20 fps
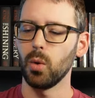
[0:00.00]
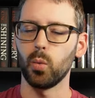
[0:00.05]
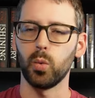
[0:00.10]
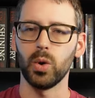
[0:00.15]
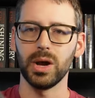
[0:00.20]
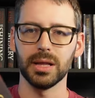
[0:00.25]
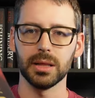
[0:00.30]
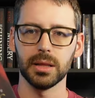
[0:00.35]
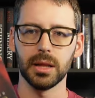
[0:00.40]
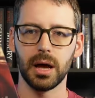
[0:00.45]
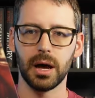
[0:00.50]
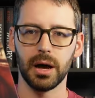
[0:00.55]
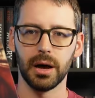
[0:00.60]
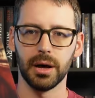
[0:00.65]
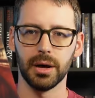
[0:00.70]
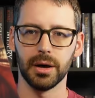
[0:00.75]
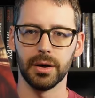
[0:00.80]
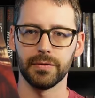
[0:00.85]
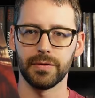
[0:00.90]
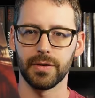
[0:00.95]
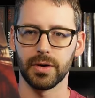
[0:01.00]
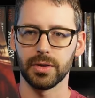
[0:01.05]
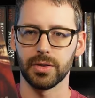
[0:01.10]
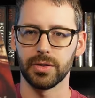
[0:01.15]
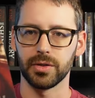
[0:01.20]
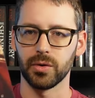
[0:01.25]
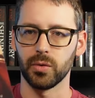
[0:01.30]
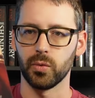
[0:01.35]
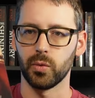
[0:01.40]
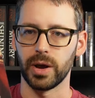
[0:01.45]
Will of
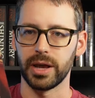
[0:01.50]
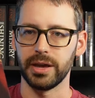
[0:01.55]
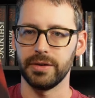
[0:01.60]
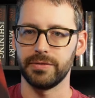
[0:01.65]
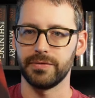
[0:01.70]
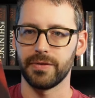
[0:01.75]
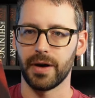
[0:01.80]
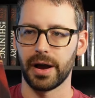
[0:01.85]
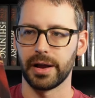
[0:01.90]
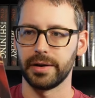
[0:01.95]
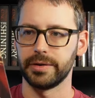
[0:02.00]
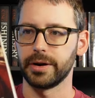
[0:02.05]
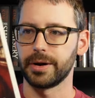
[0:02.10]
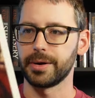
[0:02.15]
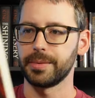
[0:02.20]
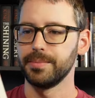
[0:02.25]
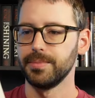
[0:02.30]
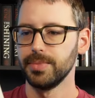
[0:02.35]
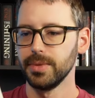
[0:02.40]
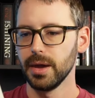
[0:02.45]
the Wayfinder.